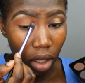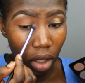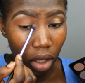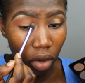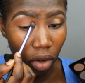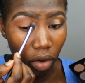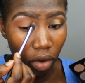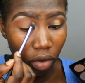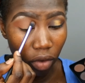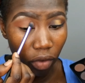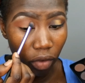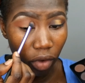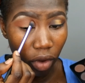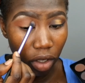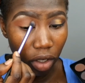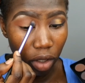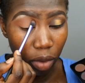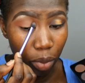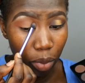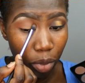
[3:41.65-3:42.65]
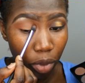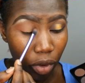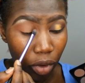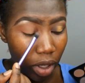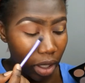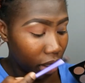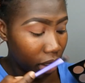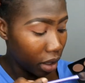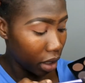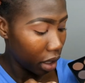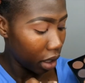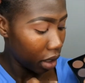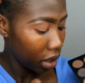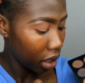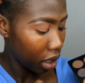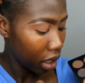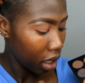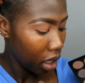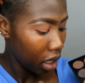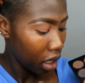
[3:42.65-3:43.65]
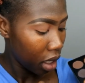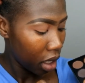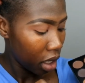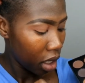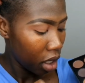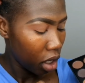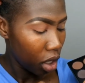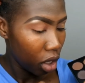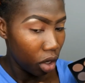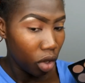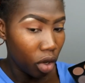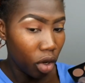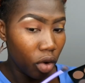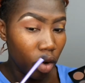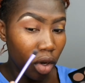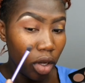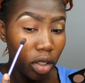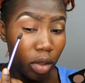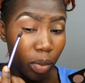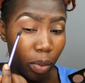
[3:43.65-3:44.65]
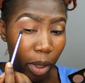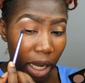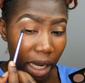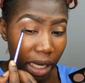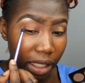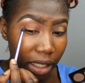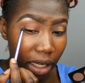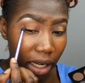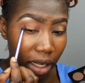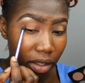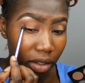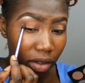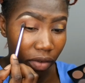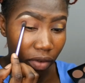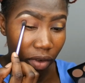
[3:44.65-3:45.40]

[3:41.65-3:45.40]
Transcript: You're going to first press it. You're not going to blend yet,